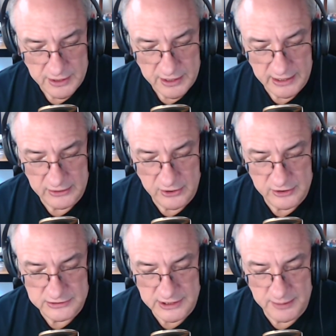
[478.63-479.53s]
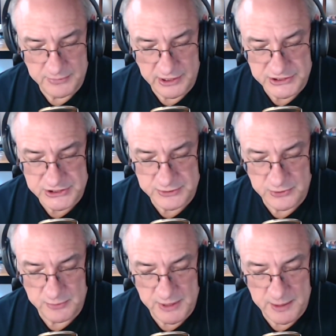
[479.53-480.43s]
A long-time customer
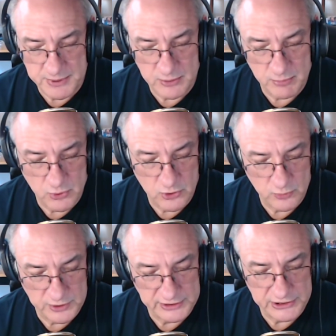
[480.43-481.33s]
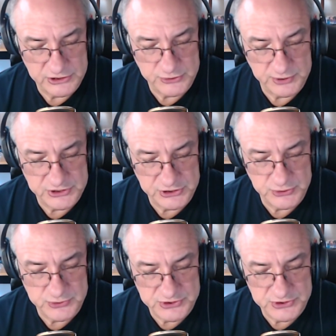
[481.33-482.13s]
may be more willing to excuse